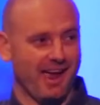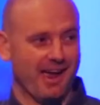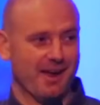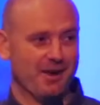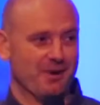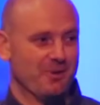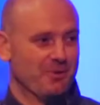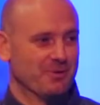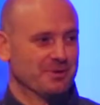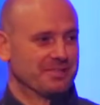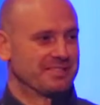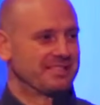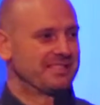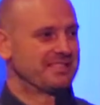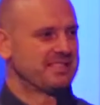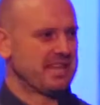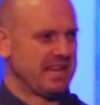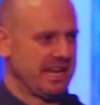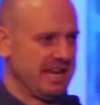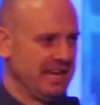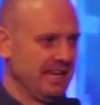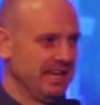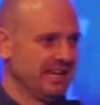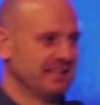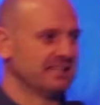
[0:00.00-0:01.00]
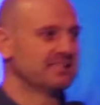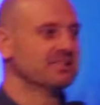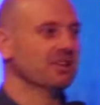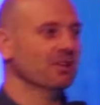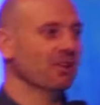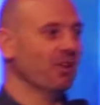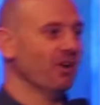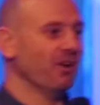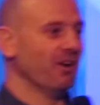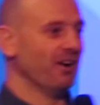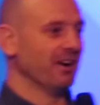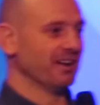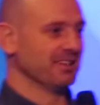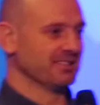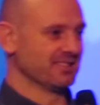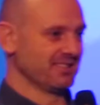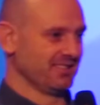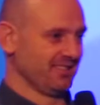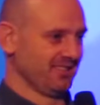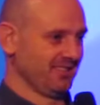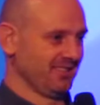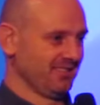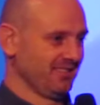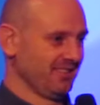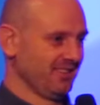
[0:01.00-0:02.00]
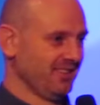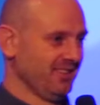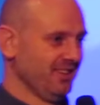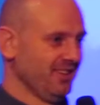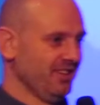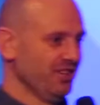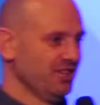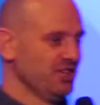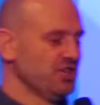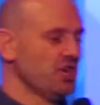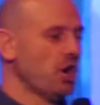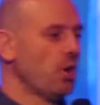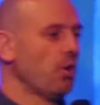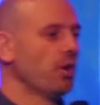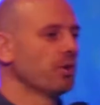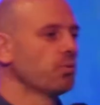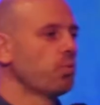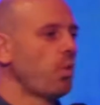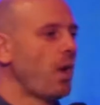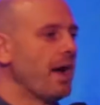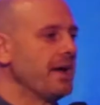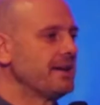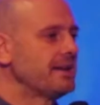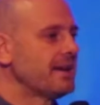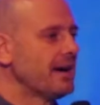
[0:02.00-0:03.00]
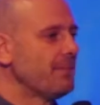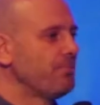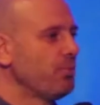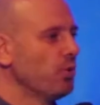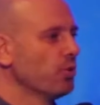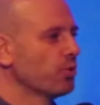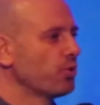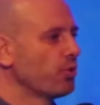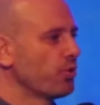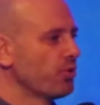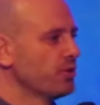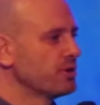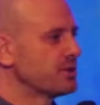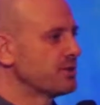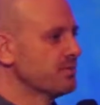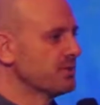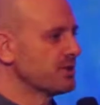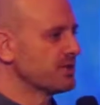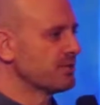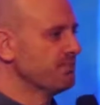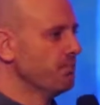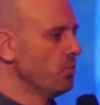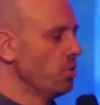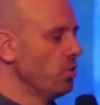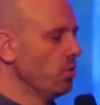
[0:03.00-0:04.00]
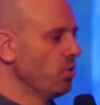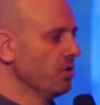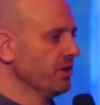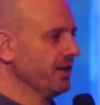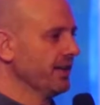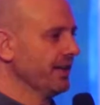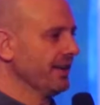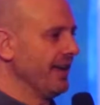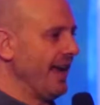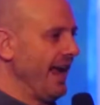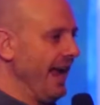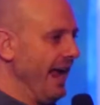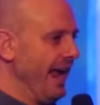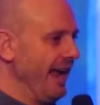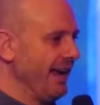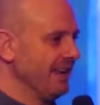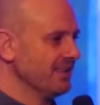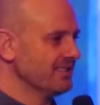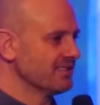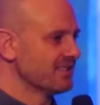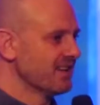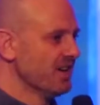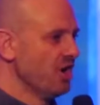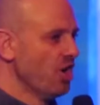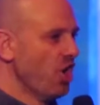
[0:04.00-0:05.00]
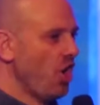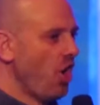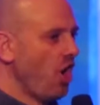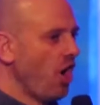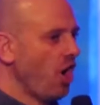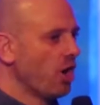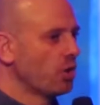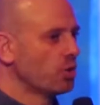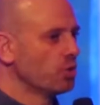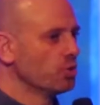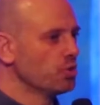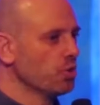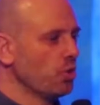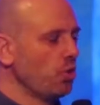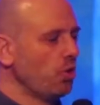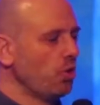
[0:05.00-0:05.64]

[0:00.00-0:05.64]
And it was tantalizing. You know, I'd wake up on Christmas morning and I could